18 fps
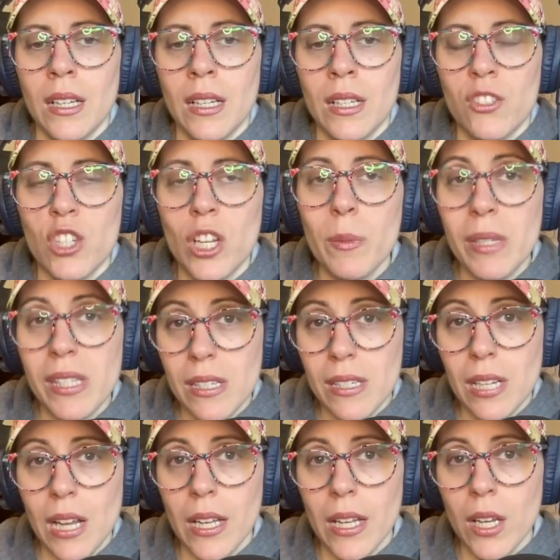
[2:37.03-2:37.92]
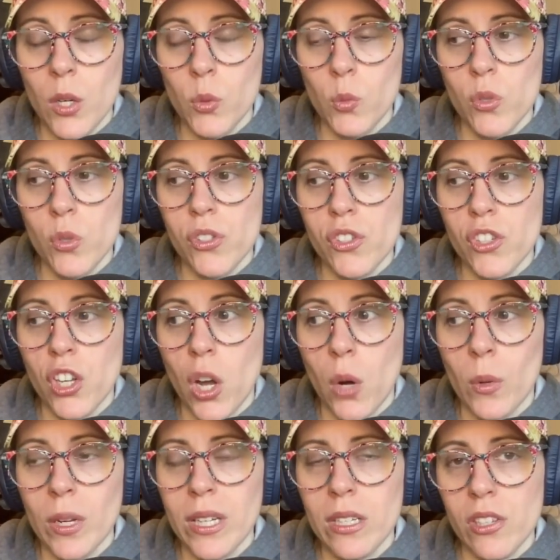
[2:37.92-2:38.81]
Jameson Taillon was
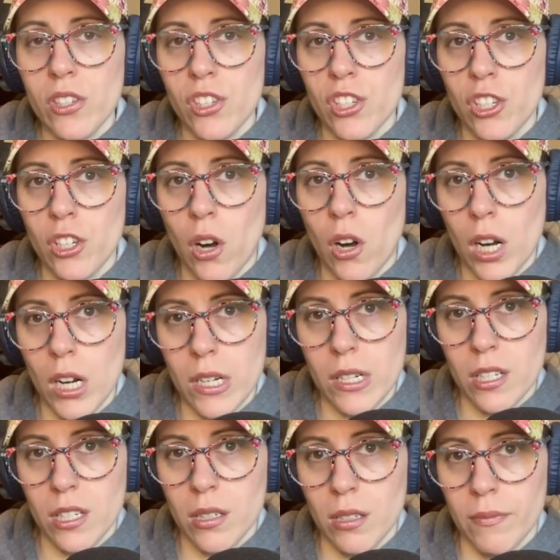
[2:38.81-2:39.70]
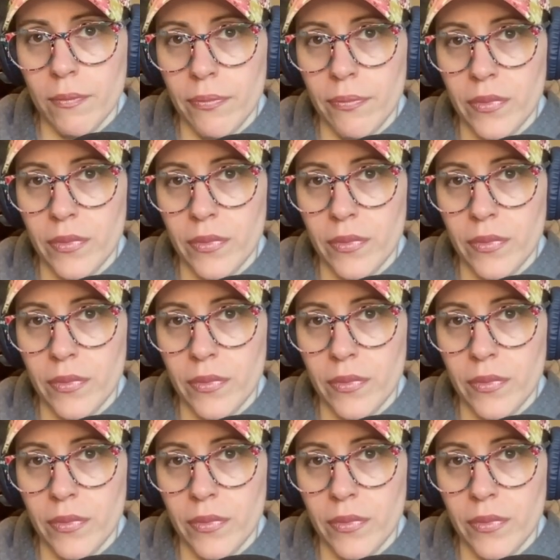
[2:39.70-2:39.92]
going to start